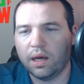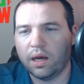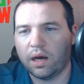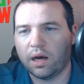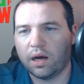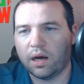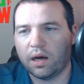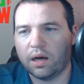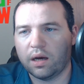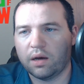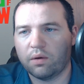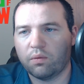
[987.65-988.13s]
Uh,
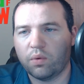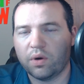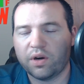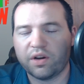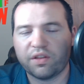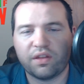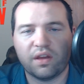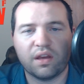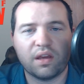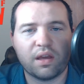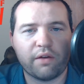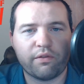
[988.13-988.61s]
I uh, want to
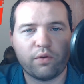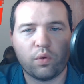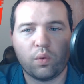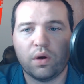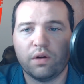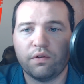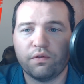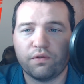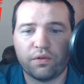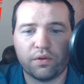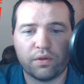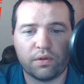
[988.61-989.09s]
thank
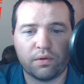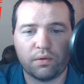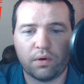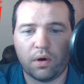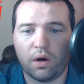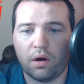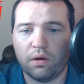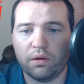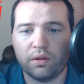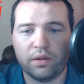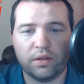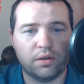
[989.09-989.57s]
everyone for the,
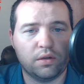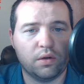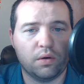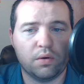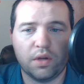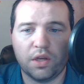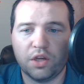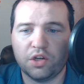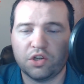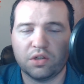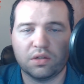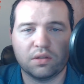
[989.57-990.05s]
all the
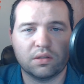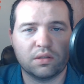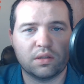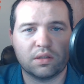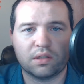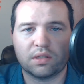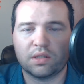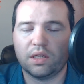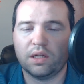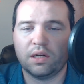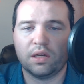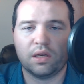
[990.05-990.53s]
donations.
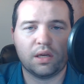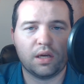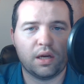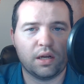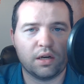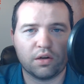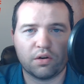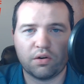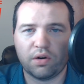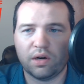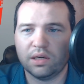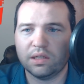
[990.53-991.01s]
It's getting kind
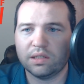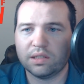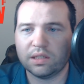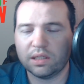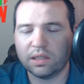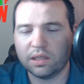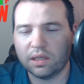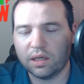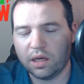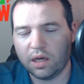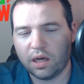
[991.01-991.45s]
of crazy.